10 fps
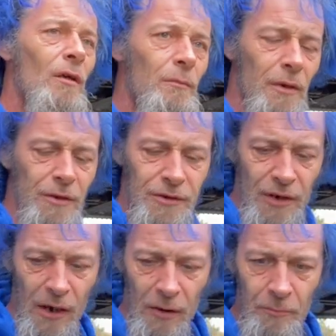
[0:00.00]
But,
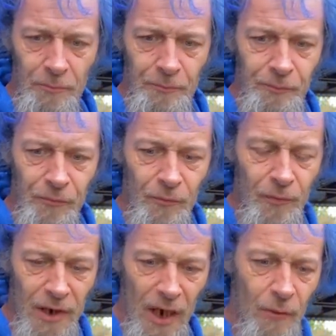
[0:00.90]
um,
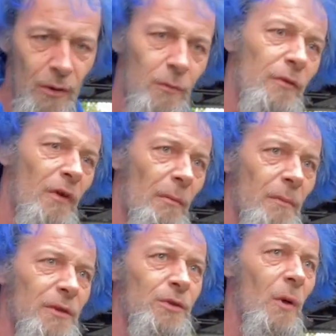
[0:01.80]
but yeah, we, have come up
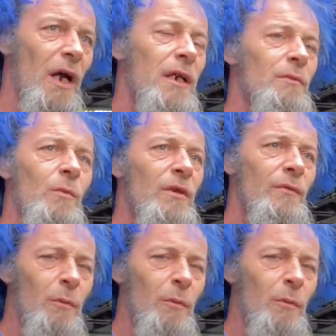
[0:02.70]
this way and we've,